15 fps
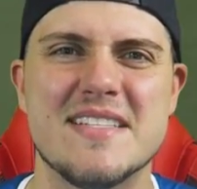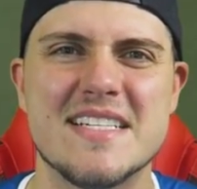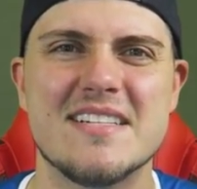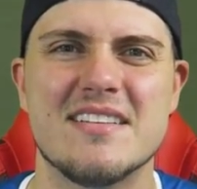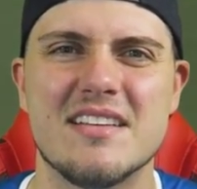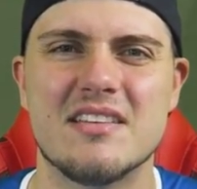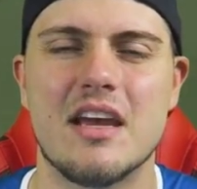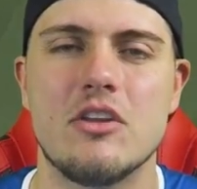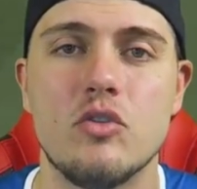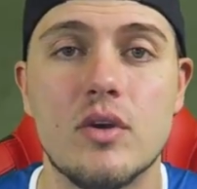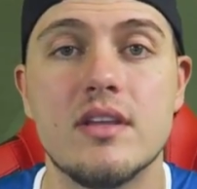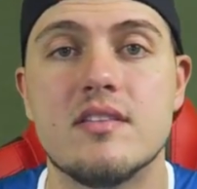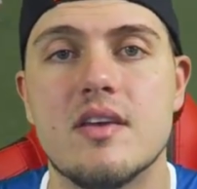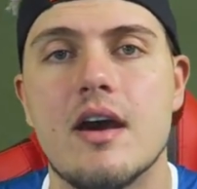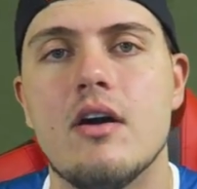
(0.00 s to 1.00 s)
down inside. You
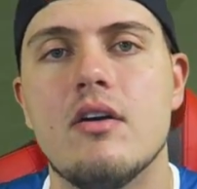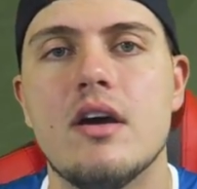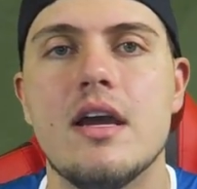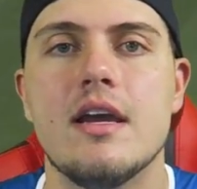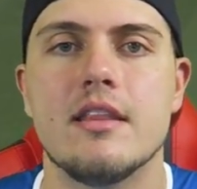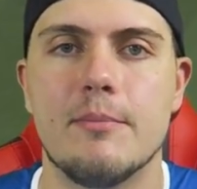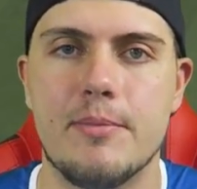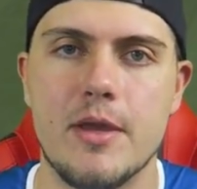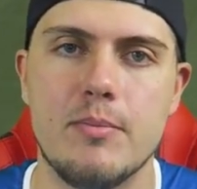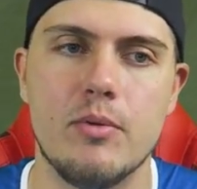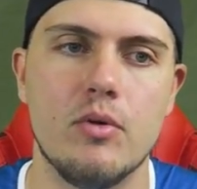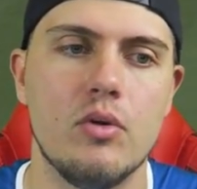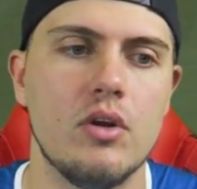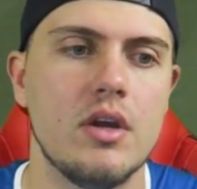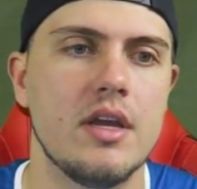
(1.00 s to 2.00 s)
can tell the
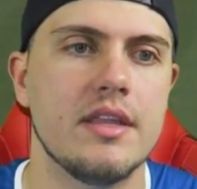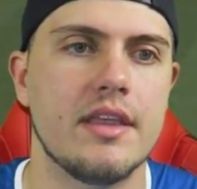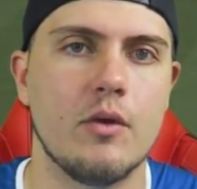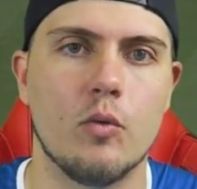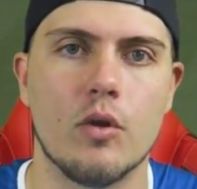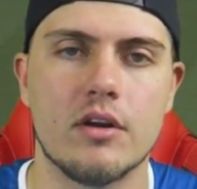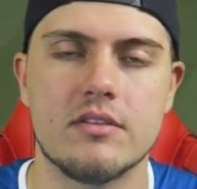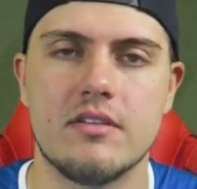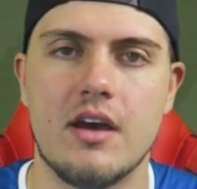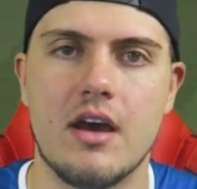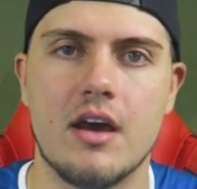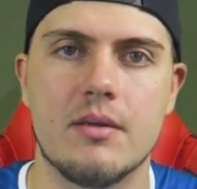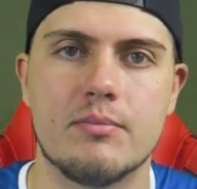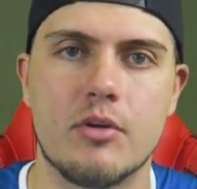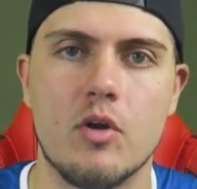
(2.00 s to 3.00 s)
people that worked
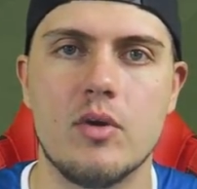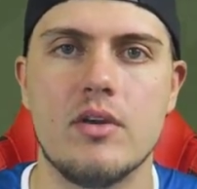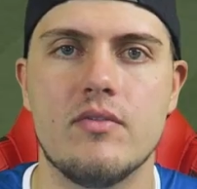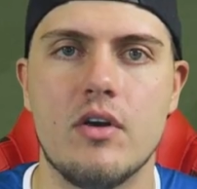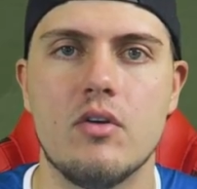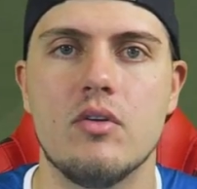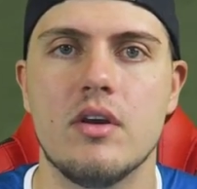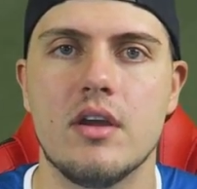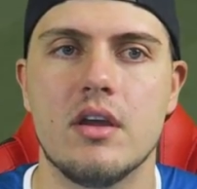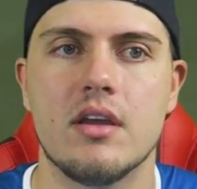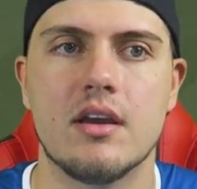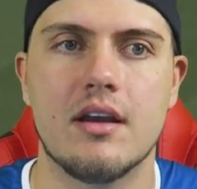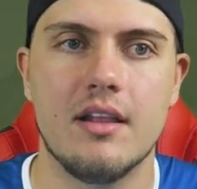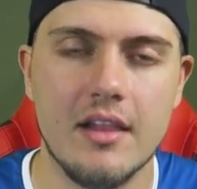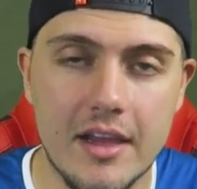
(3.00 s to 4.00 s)
on Pro Evo
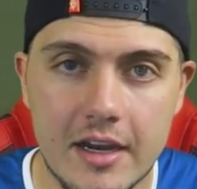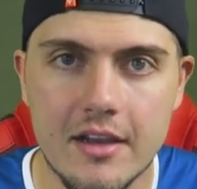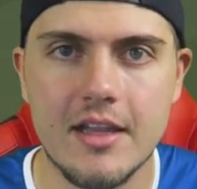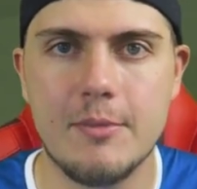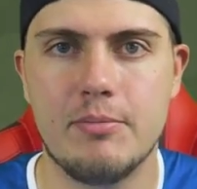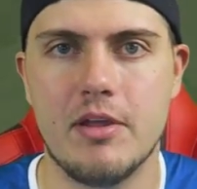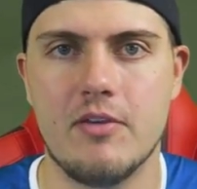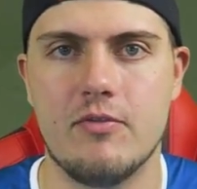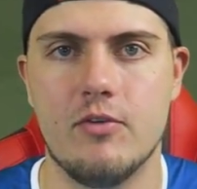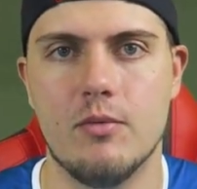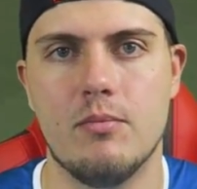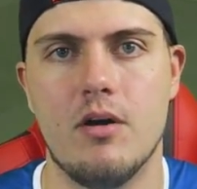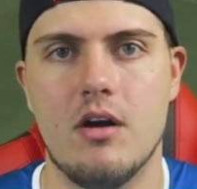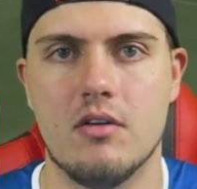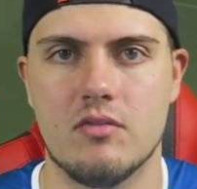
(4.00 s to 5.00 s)
clearly play
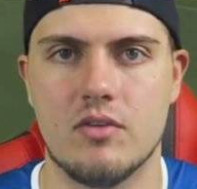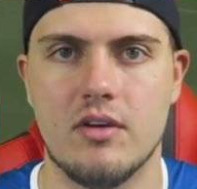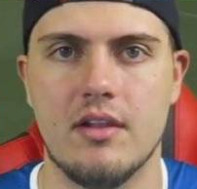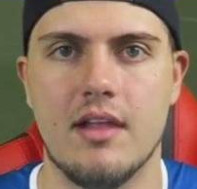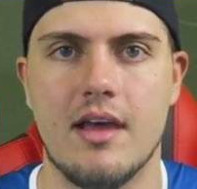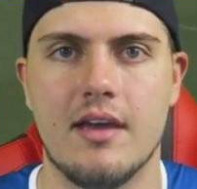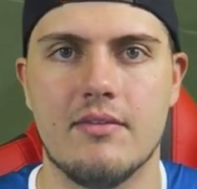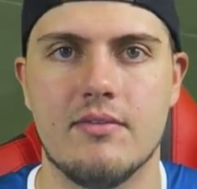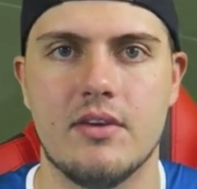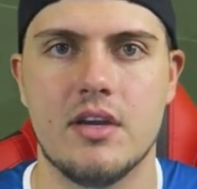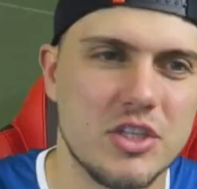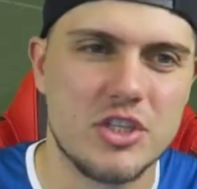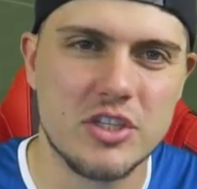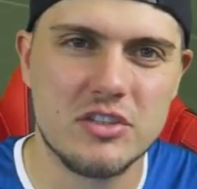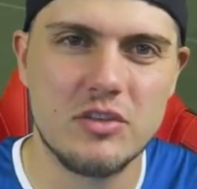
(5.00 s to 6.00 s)
football in real life.
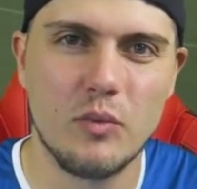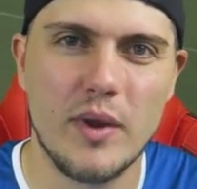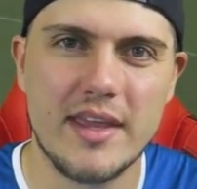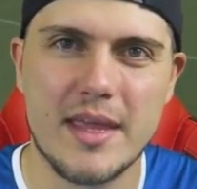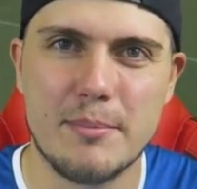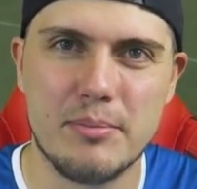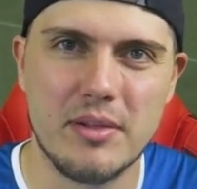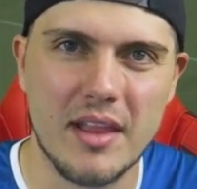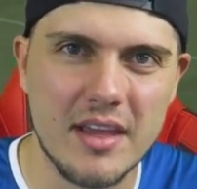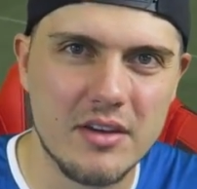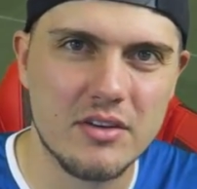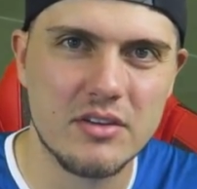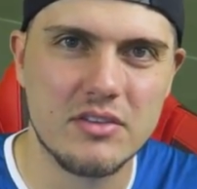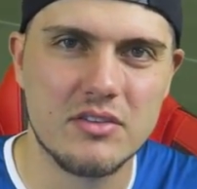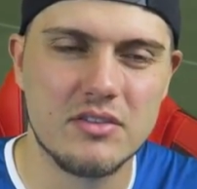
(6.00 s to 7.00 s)
Just the way that
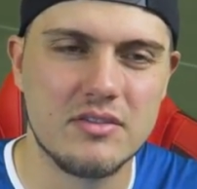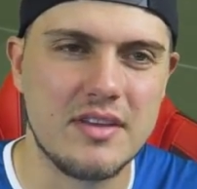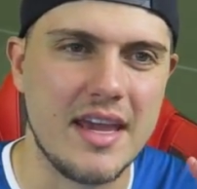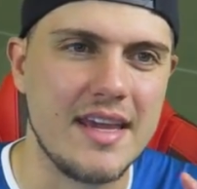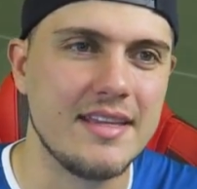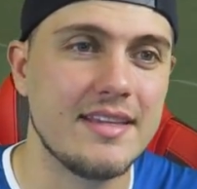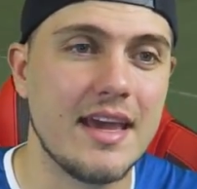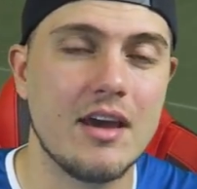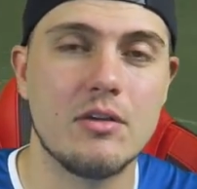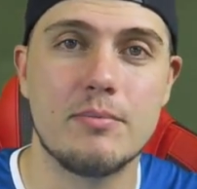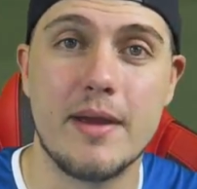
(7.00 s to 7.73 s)
players take down